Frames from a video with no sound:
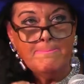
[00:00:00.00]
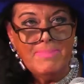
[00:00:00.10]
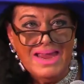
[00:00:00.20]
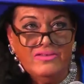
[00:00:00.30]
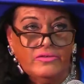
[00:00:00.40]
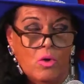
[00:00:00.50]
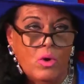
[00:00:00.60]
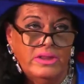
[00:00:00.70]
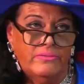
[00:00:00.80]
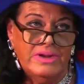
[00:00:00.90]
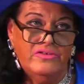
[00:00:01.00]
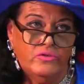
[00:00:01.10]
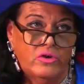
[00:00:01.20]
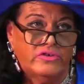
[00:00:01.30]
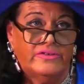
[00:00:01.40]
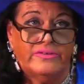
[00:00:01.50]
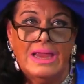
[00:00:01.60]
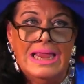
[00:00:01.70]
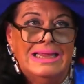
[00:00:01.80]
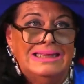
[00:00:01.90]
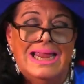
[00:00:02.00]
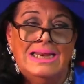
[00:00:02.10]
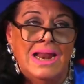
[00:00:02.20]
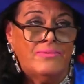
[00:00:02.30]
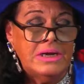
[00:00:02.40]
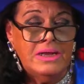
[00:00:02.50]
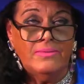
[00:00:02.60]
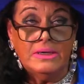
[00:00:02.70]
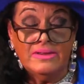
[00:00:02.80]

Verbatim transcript: based on the resources they never even,